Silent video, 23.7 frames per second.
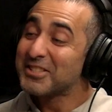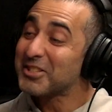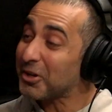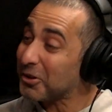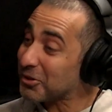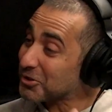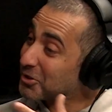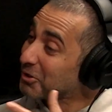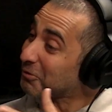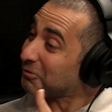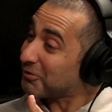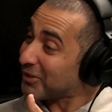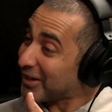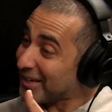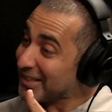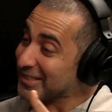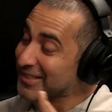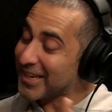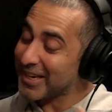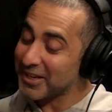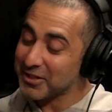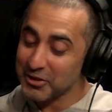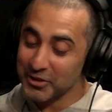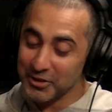so
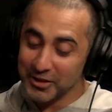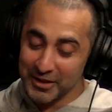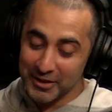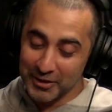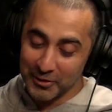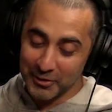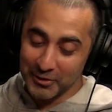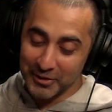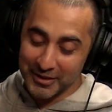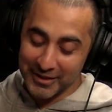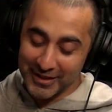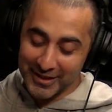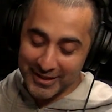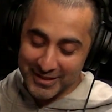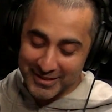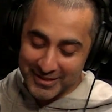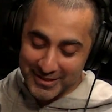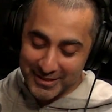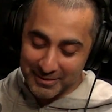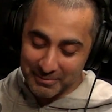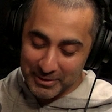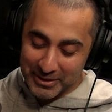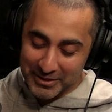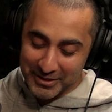France actually, the thing
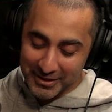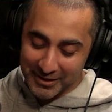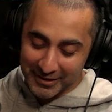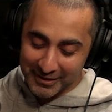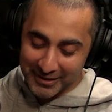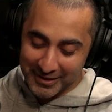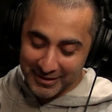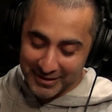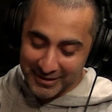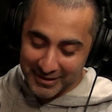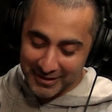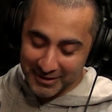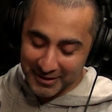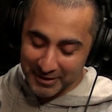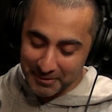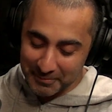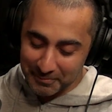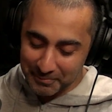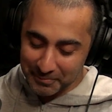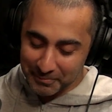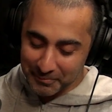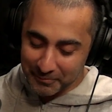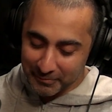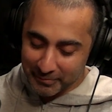is that basically
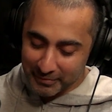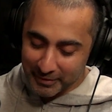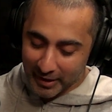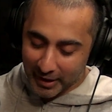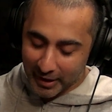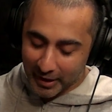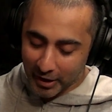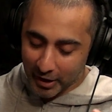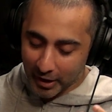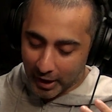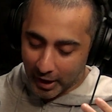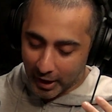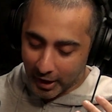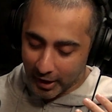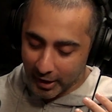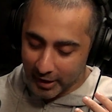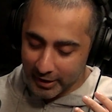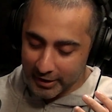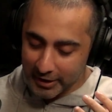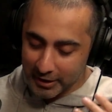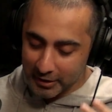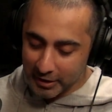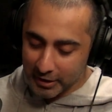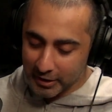
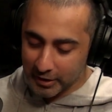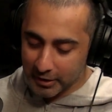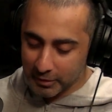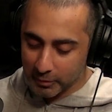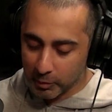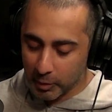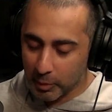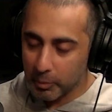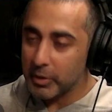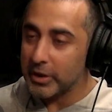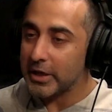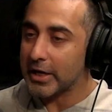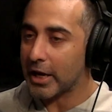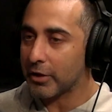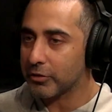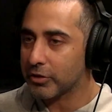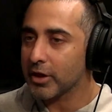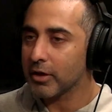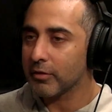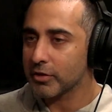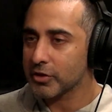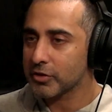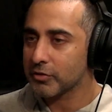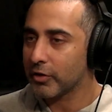what we now
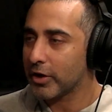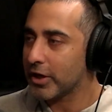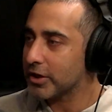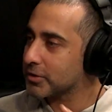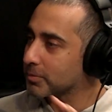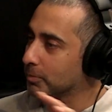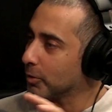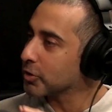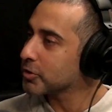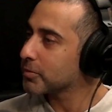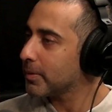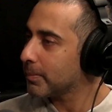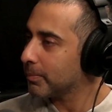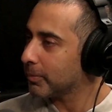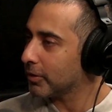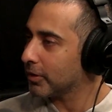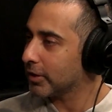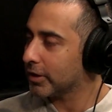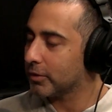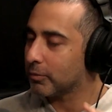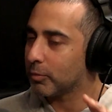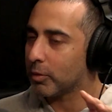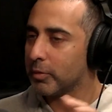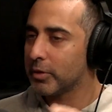think of as France, most
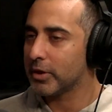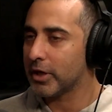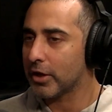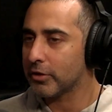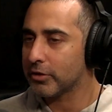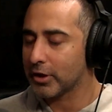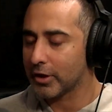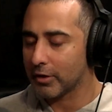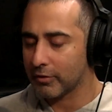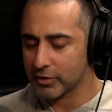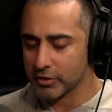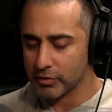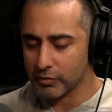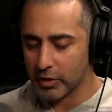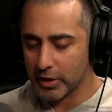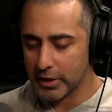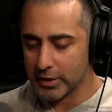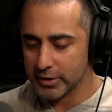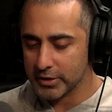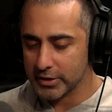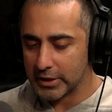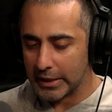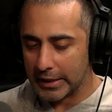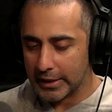people in what we now think of as
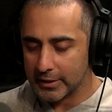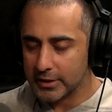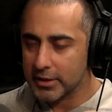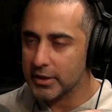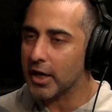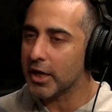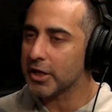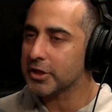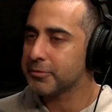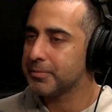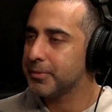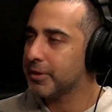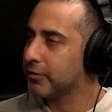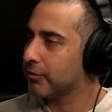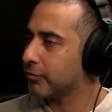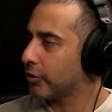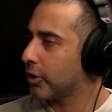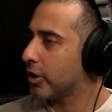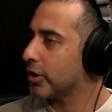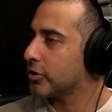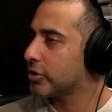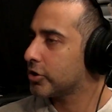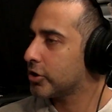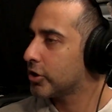France did not speak
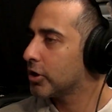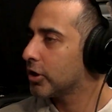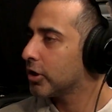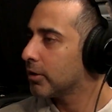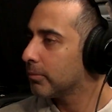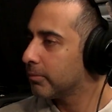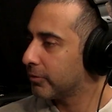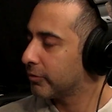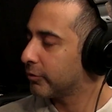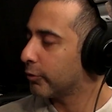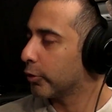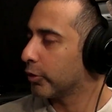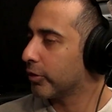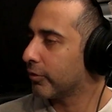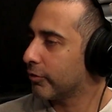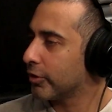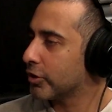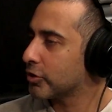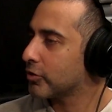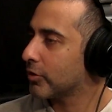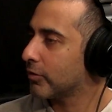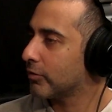French before the French